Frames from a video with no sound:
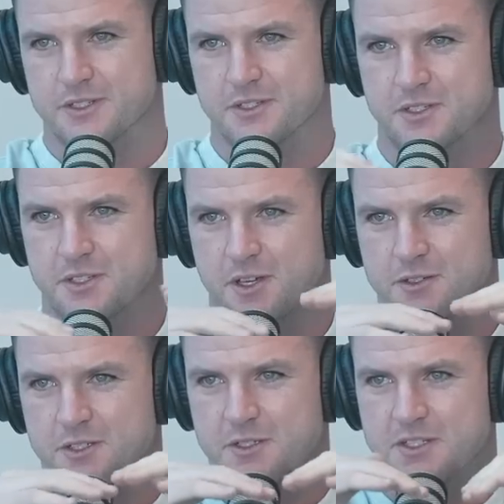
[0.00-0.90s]

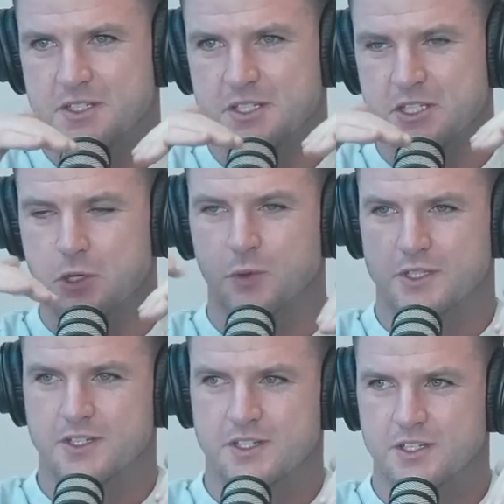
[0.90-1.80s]
you would
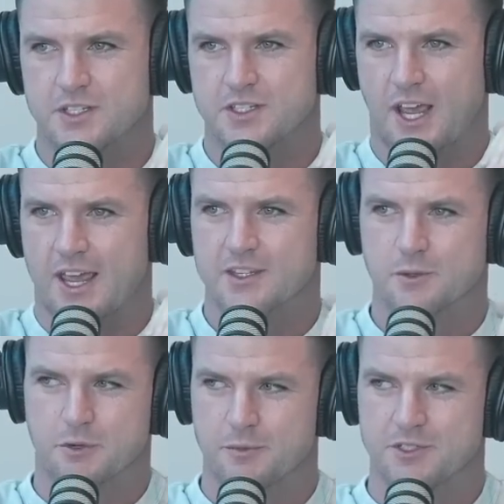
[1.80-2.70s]
take the
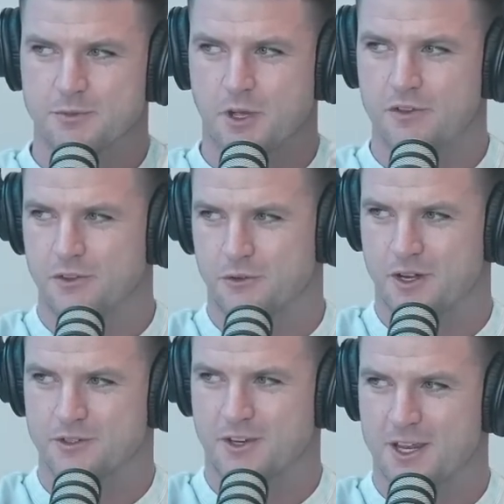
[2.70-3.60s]
premiership over the
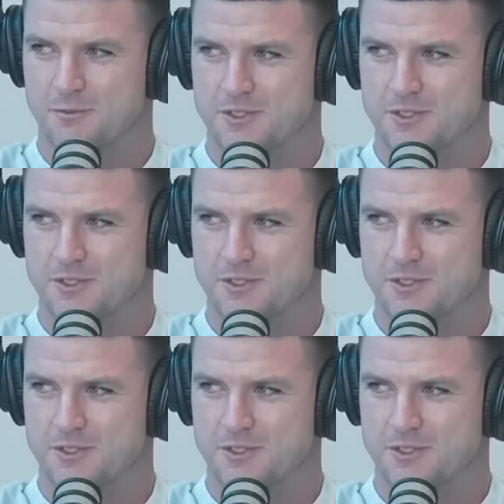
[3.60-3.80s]
300 games?